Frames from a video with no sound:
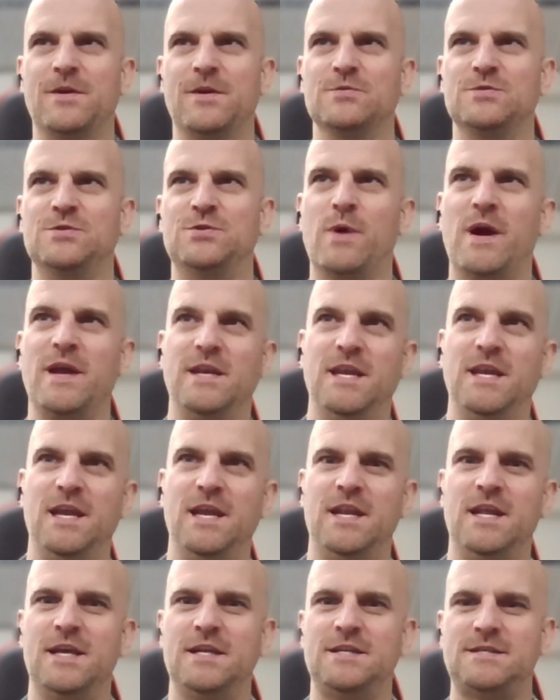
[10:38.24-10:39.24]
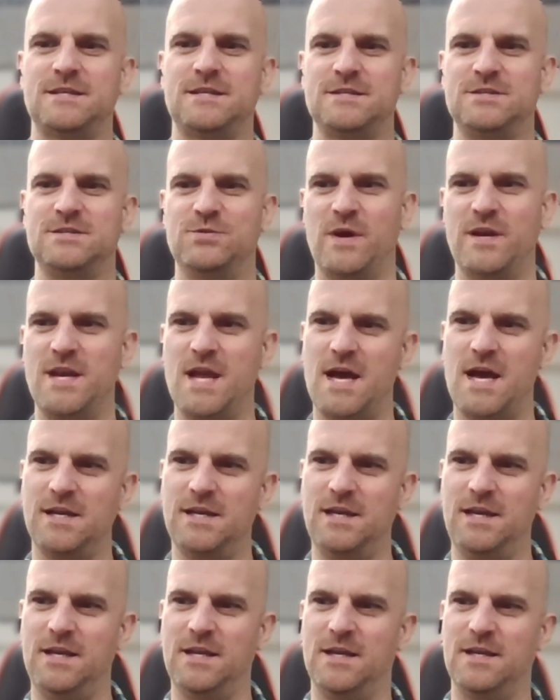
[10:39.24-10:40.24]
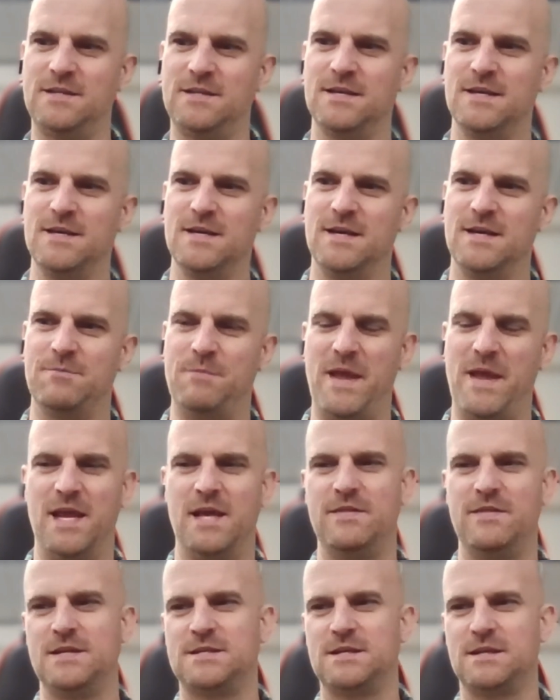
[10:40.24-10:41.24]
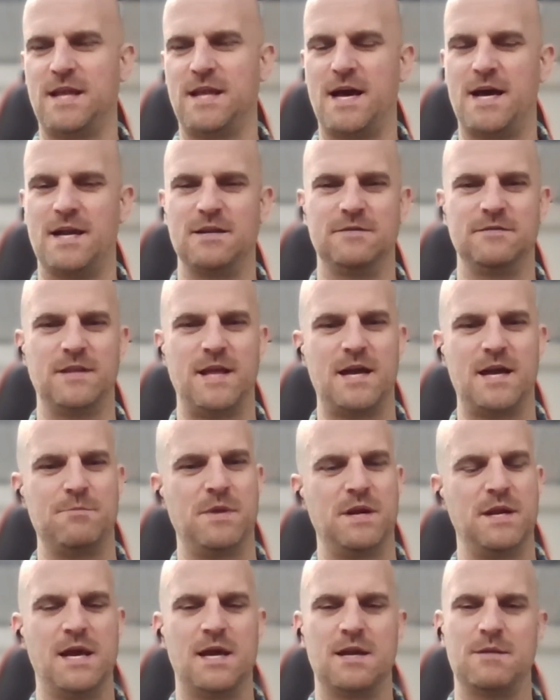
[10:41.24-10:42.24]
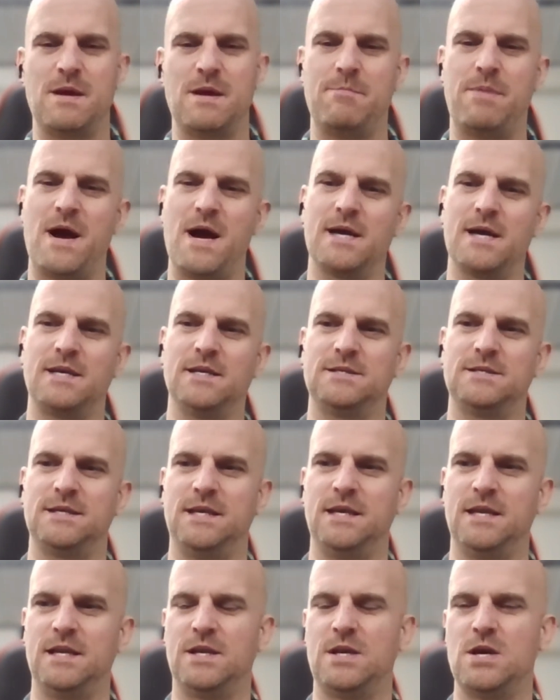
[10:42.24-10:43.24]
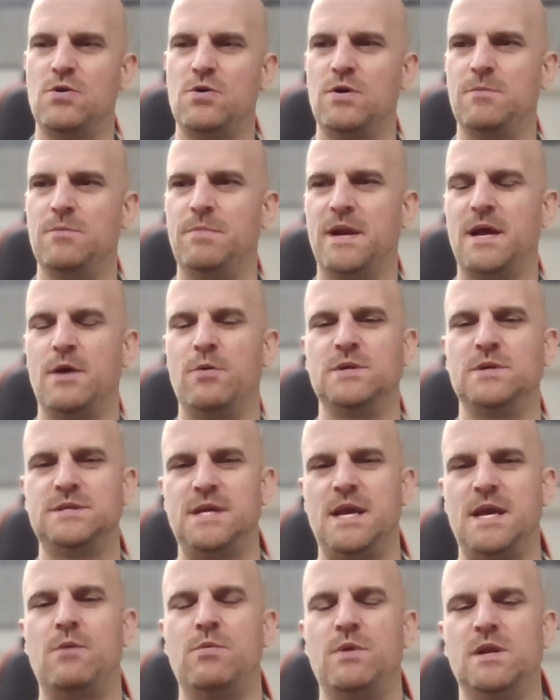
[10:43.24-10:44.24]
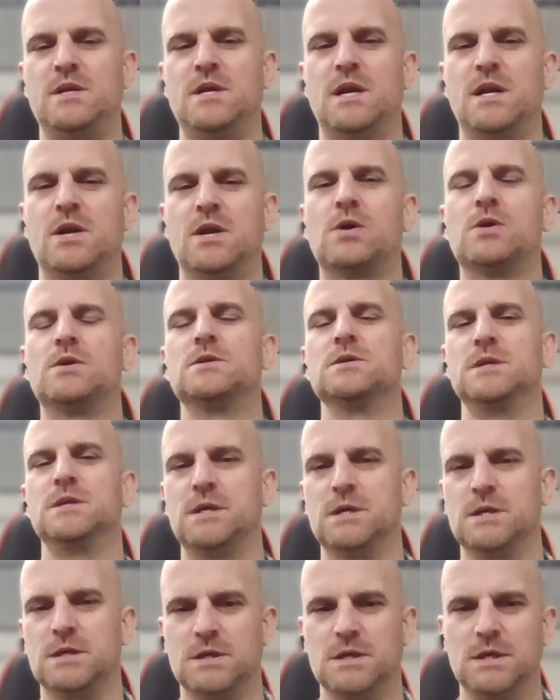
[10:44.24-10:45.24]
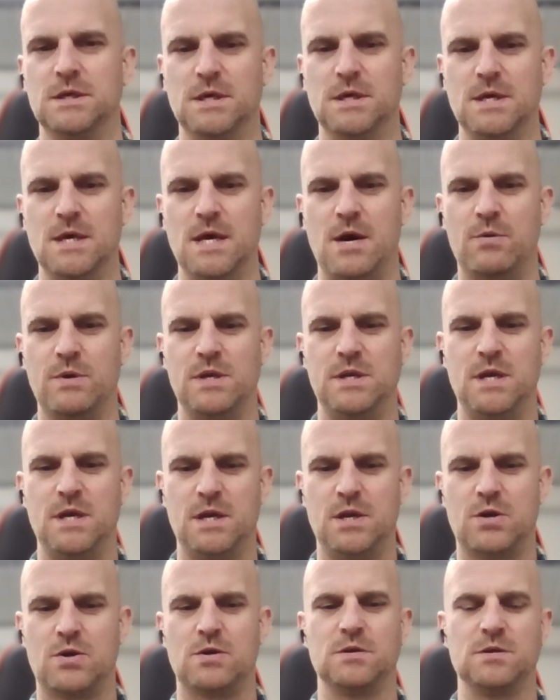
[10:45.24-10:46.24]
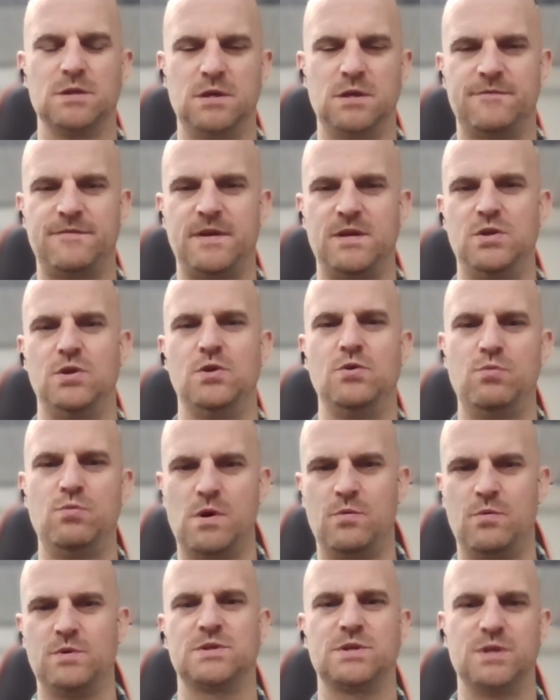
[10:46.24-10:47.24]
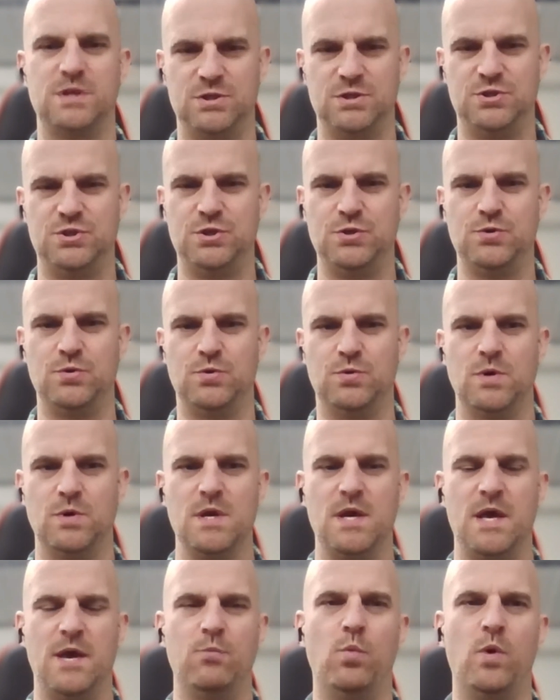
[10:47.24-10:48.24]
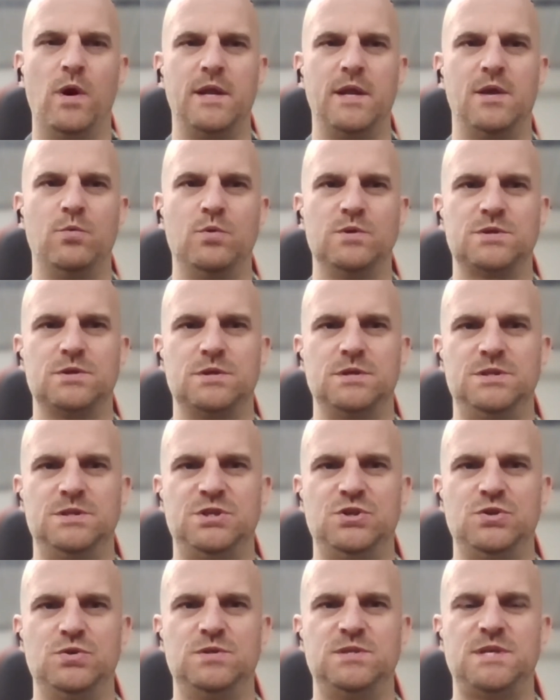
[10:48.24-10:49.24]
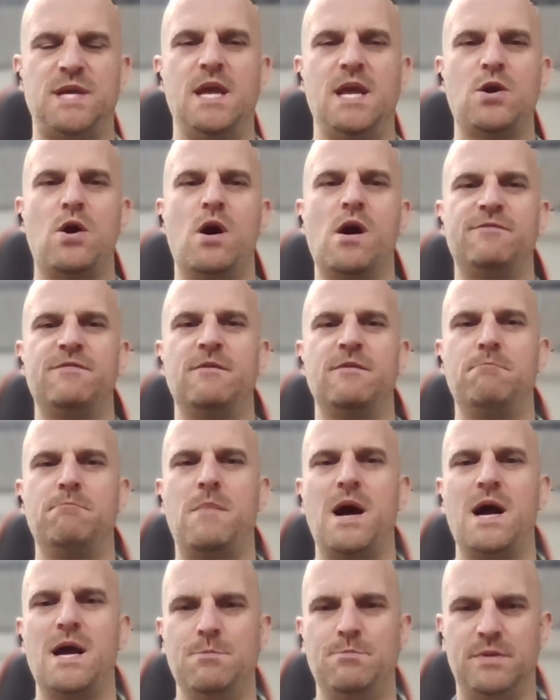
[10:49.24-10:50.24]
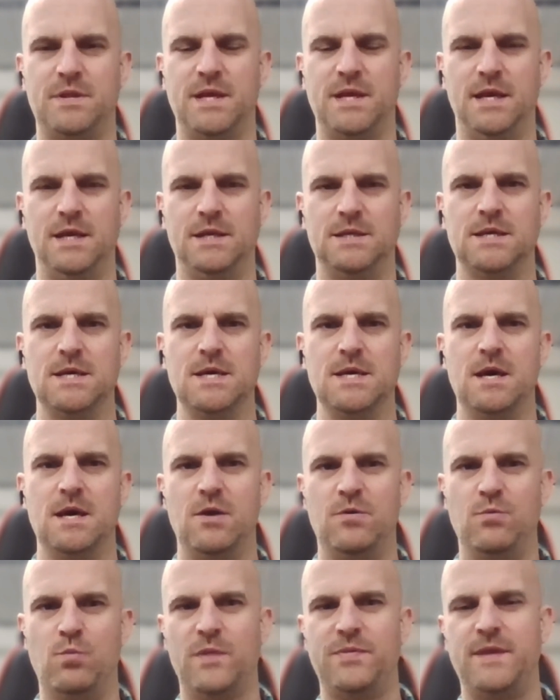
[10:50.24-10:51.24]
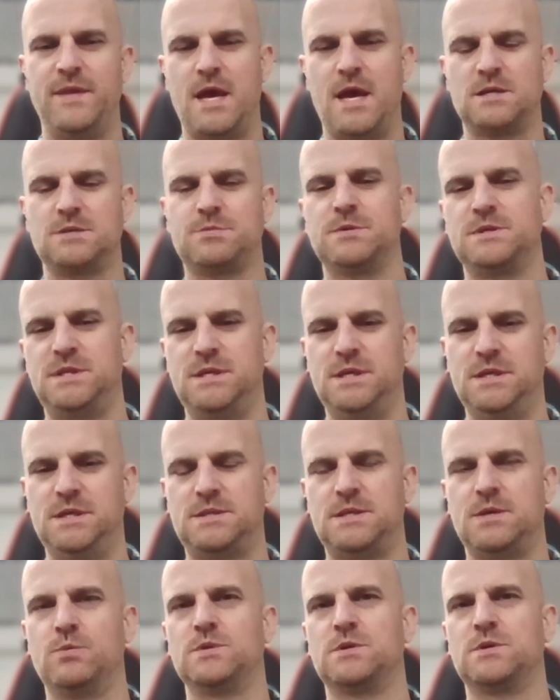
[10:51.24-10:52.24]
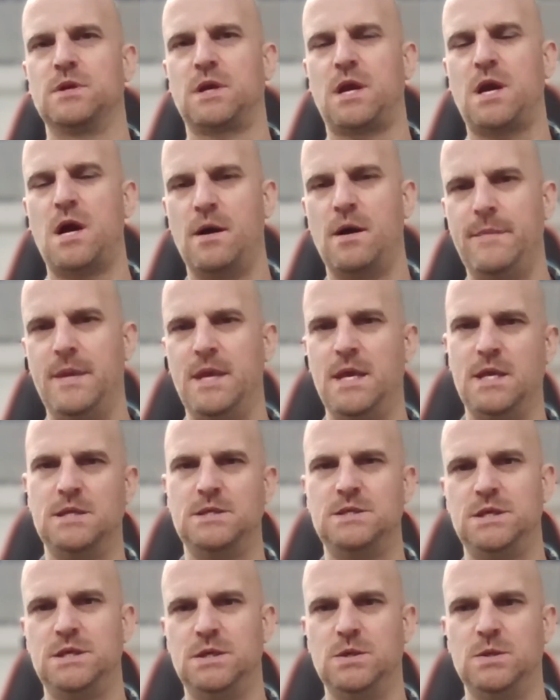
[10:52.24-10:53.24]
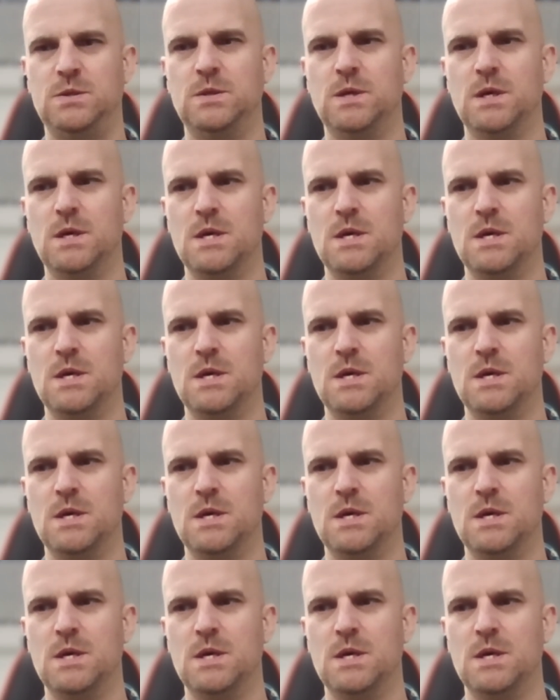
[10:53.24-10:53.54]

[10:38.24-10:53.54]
do I need it? Do I not need it? Man, that's a lot of money out of my pocket to get it going. But I would say I would have done it earlier. I would have done it earlier if I knew what I was going to do and what it was going to take off of my plate and what the expertise that was going to come into